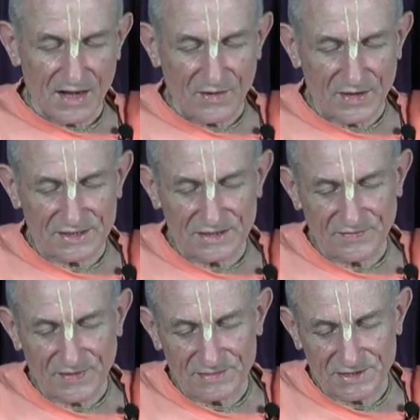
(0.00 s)
Question
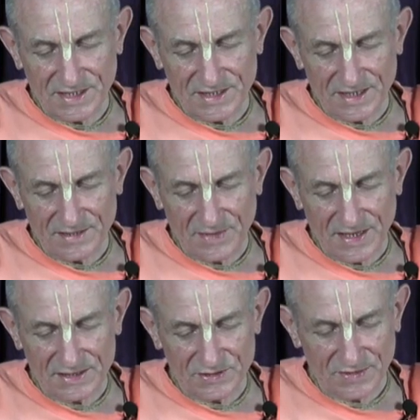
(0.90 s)
from Chetan
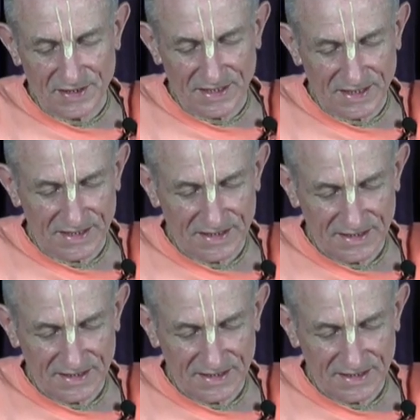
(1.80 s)
Maheshwari.